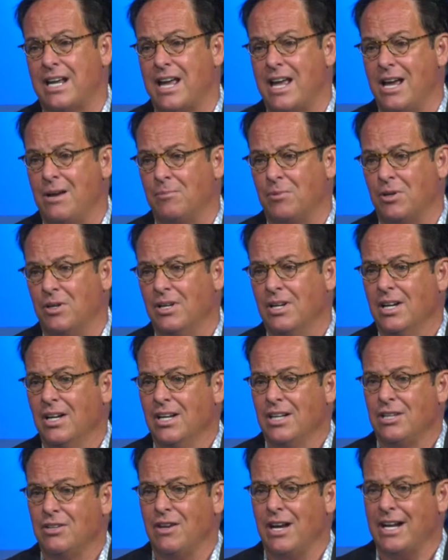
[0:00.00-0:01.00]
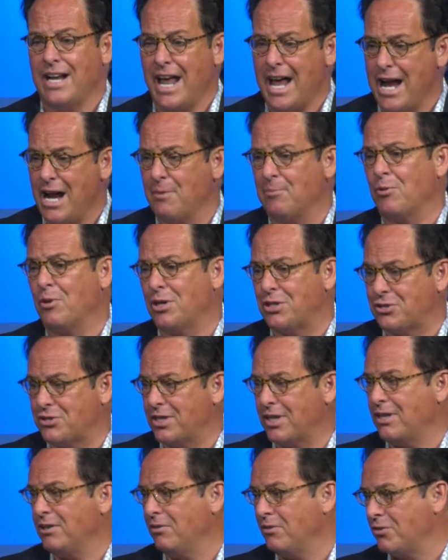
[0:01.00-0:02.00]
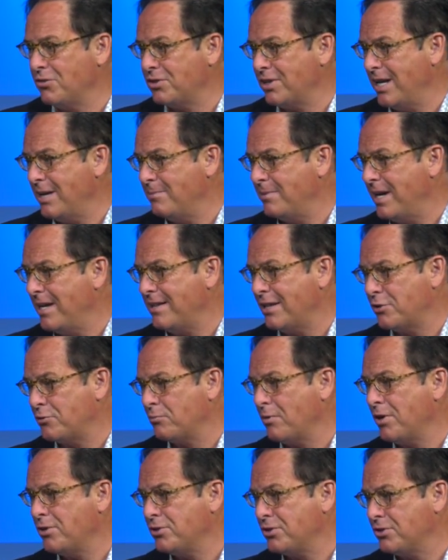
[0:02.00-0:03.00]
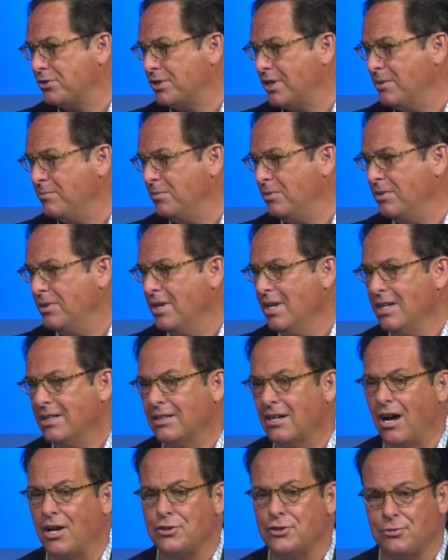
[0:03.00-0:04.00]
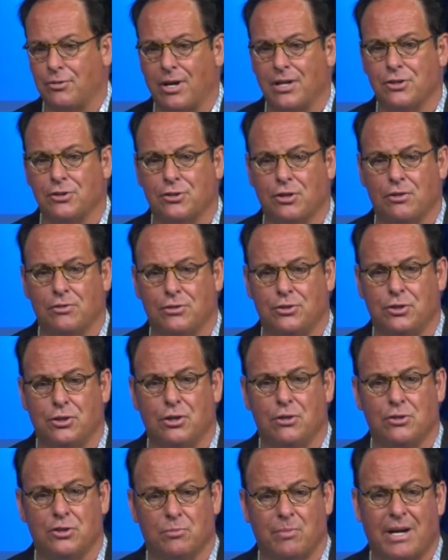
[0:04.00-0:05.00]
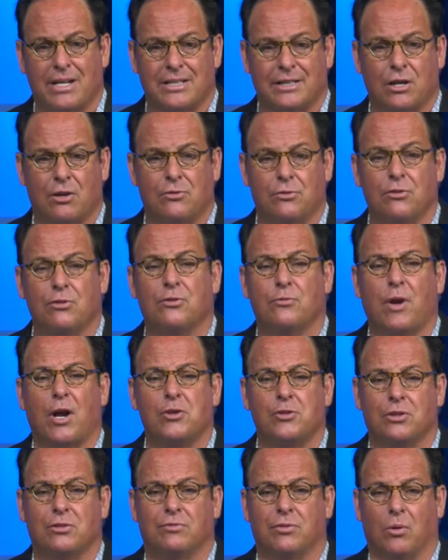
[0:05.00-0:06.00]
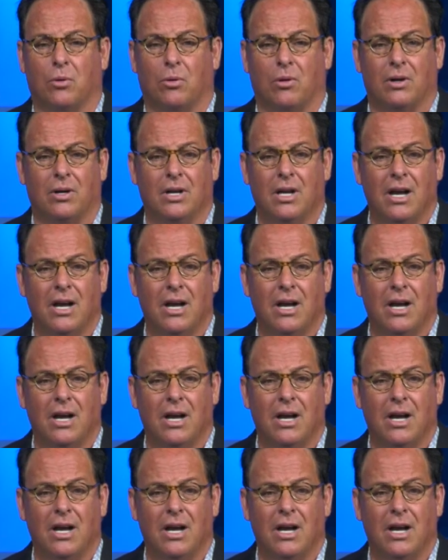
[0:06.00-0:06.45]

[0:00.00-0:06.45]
to hammer. You had hammer and sickle on the same day. That's Russia's symbol. God's trying to show the Jews you're about to go through the threshing floor.